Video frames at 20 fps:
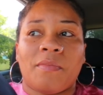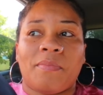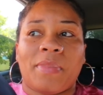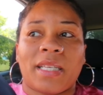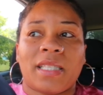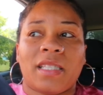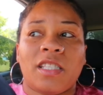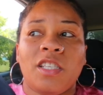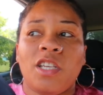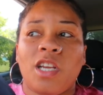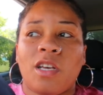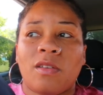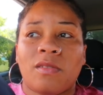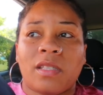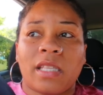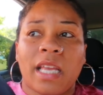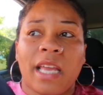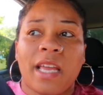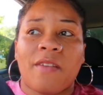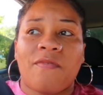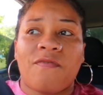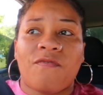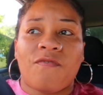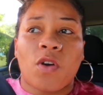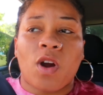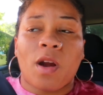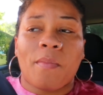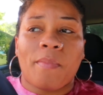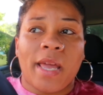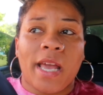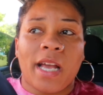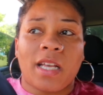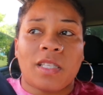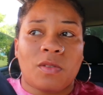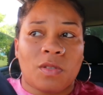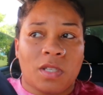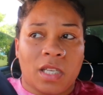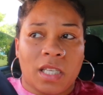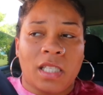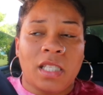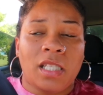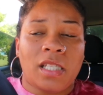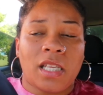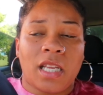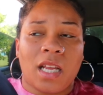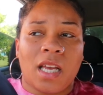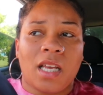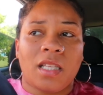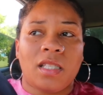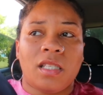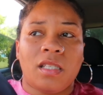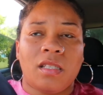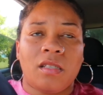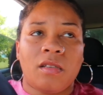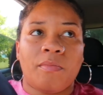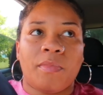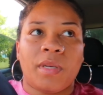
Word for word: by, you know, staying far back because he's at the A T M.